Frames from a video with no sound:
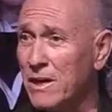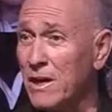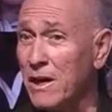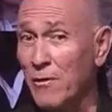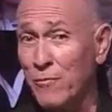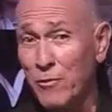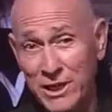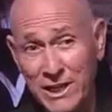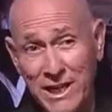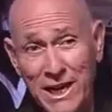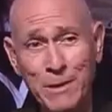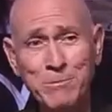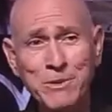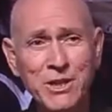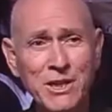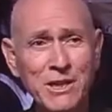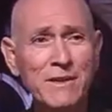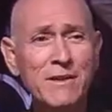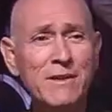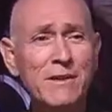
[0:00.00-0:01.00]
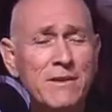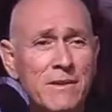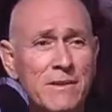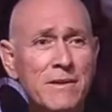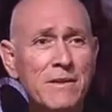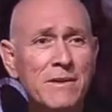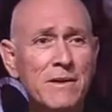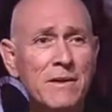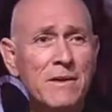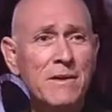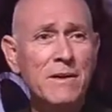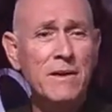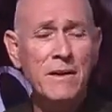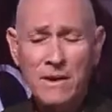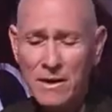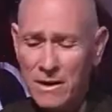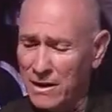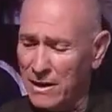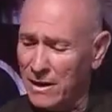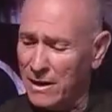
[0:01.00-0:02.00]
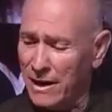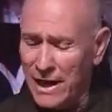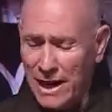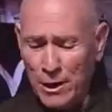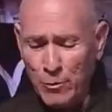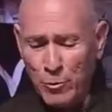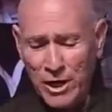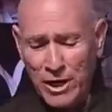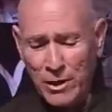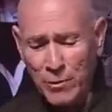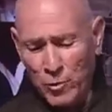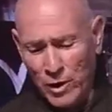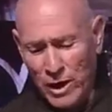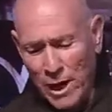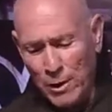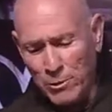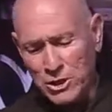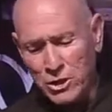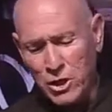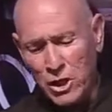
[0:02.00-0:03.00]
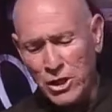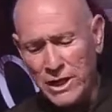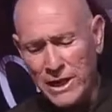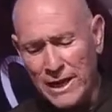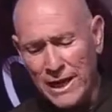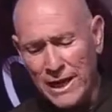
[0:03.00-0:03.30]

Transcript: of redemption. And when, it, when I was looking